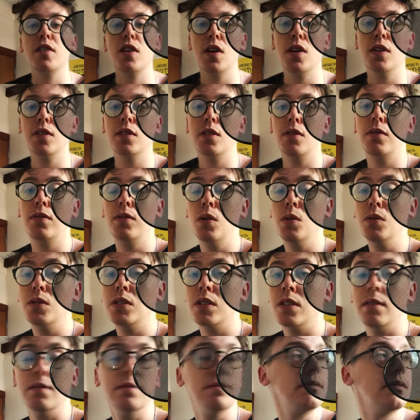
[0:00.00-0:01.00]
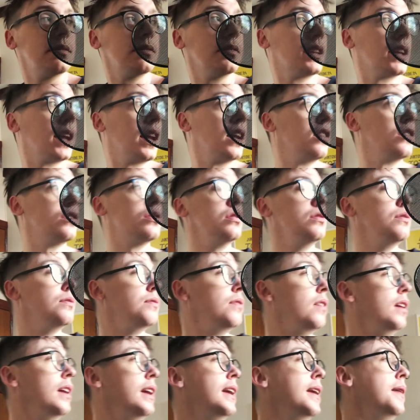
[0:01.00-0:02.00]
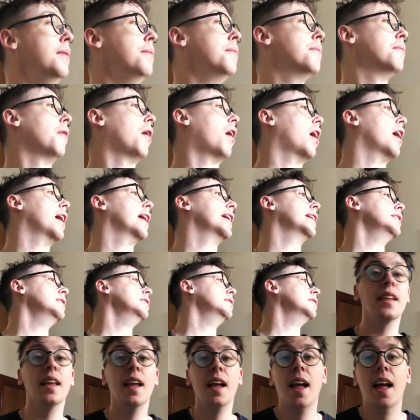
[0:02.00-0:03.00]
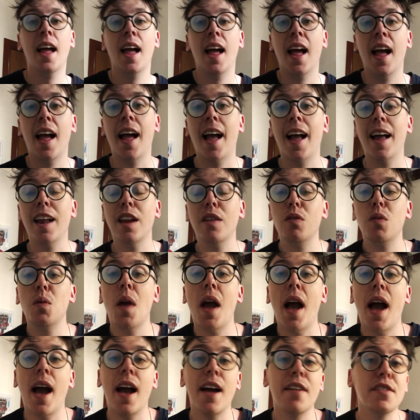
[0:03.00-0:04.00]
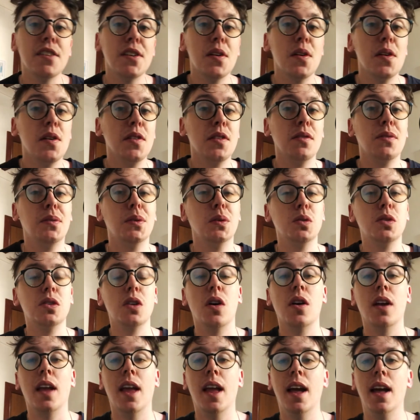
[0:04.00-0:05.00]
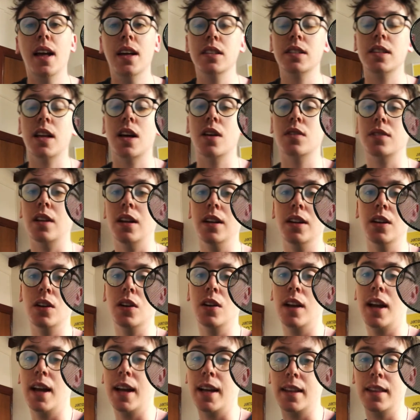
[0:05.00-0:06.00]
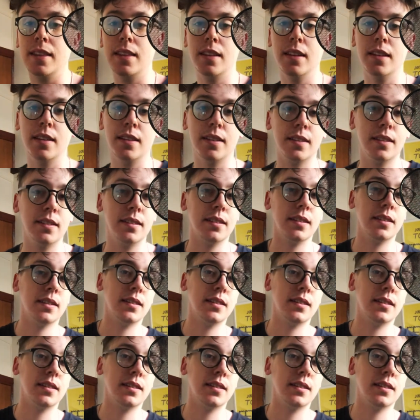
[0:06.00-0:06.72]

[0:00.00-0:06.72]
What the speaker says: heard the full song, do you fucking mind? And if you haven't heard the full song yet, it sounds a little like this.